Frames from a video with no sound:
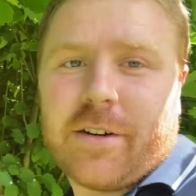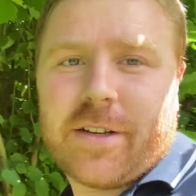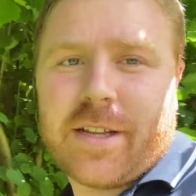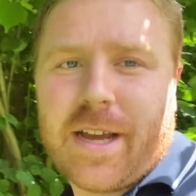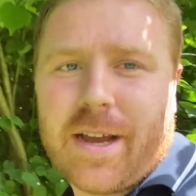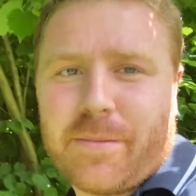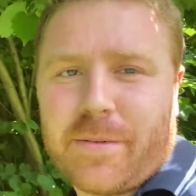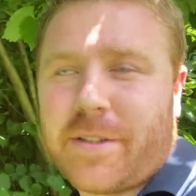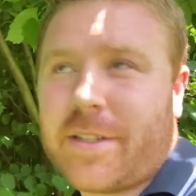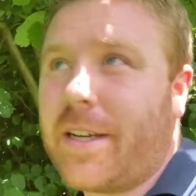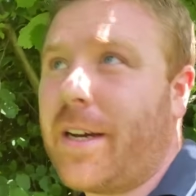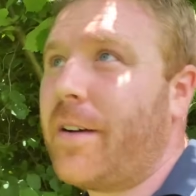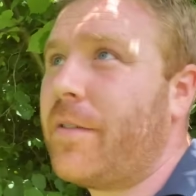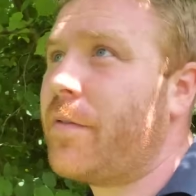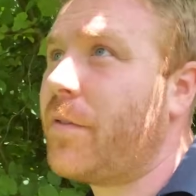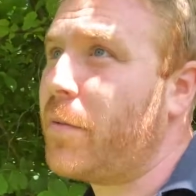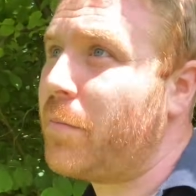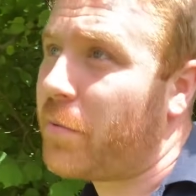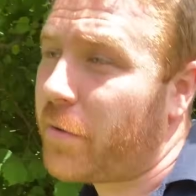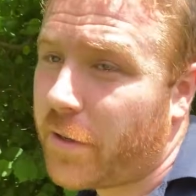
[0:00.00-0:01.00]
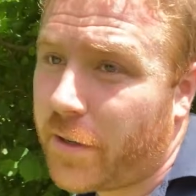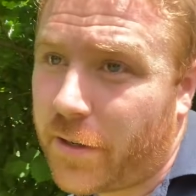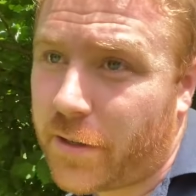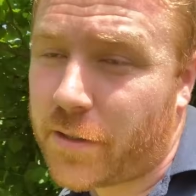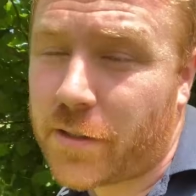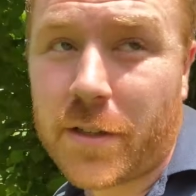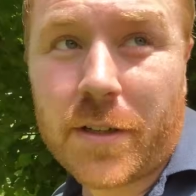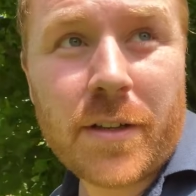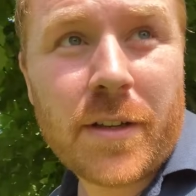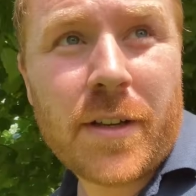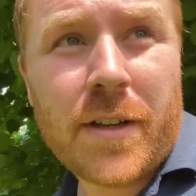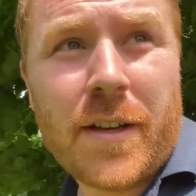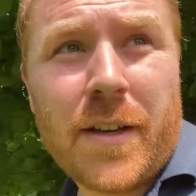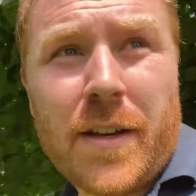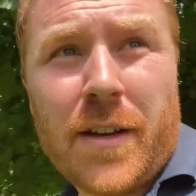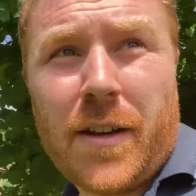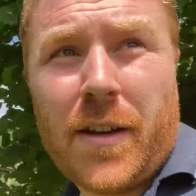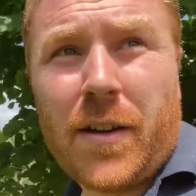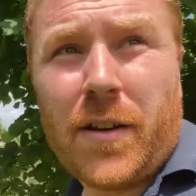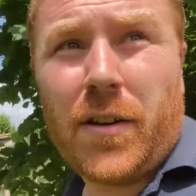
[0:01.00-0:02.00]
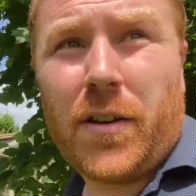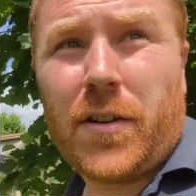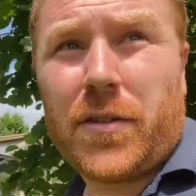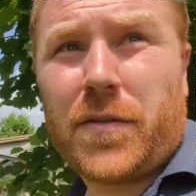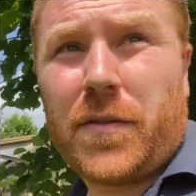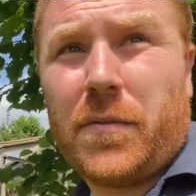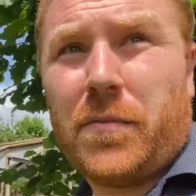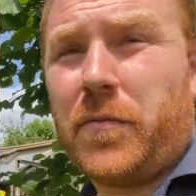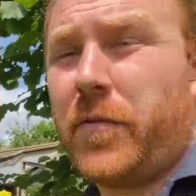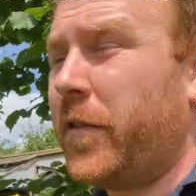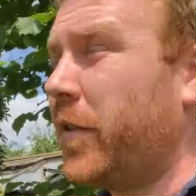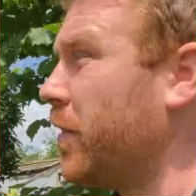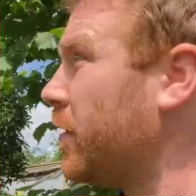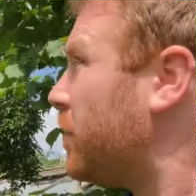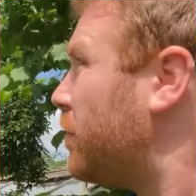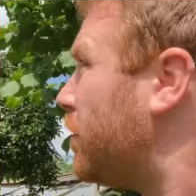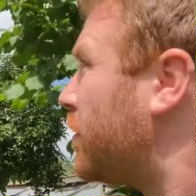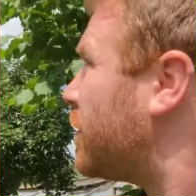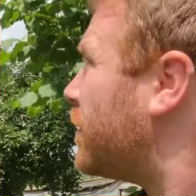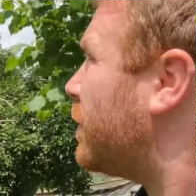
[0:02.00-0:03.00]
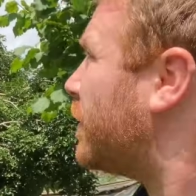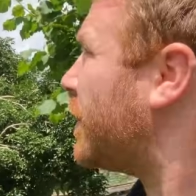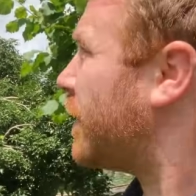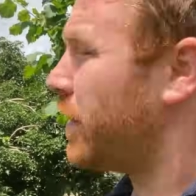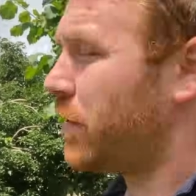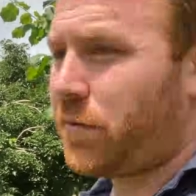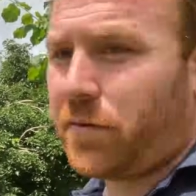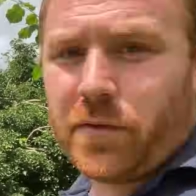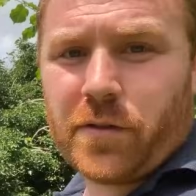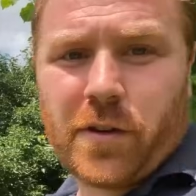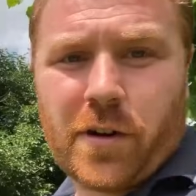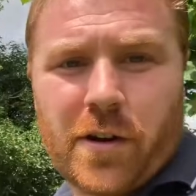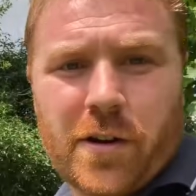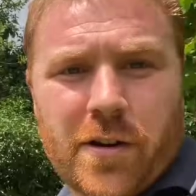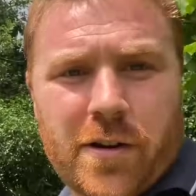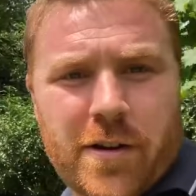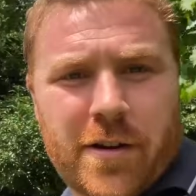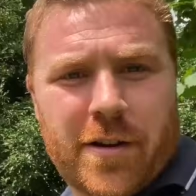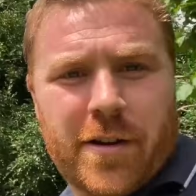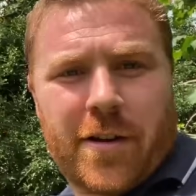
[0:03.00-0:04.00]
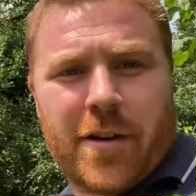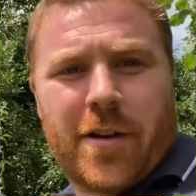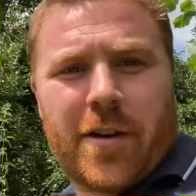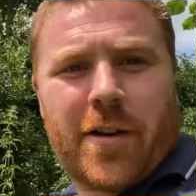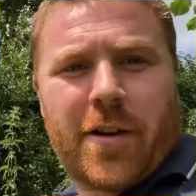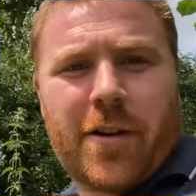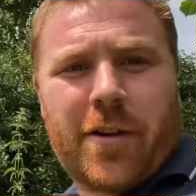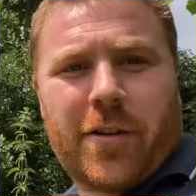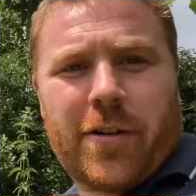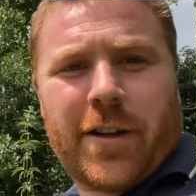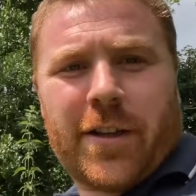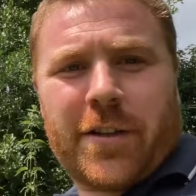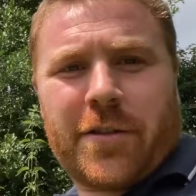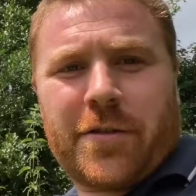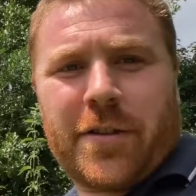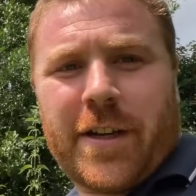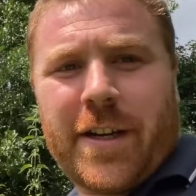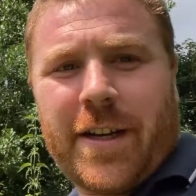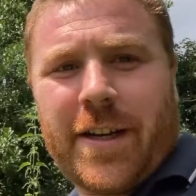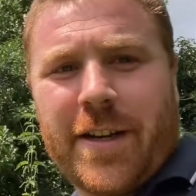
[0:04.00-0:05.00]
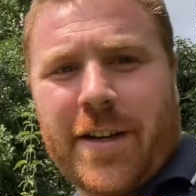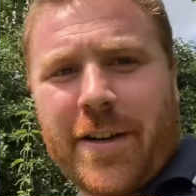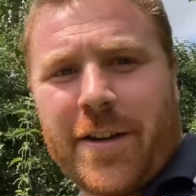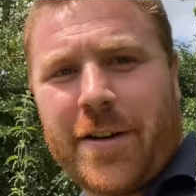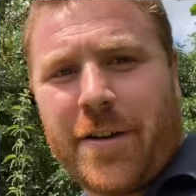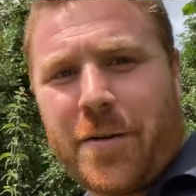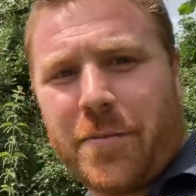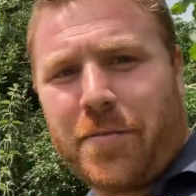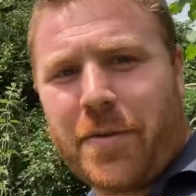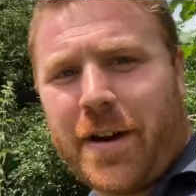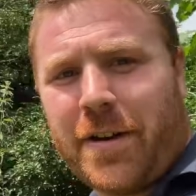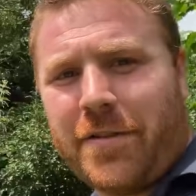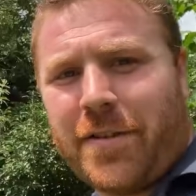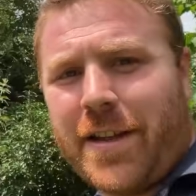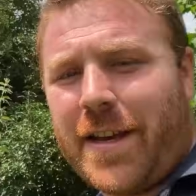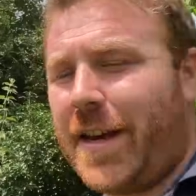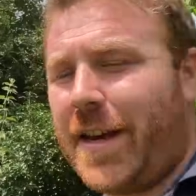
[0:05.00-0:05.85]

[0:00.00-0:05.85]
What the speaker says: good habitat for birds and lots of invertebrates and things. We've got holly tree up around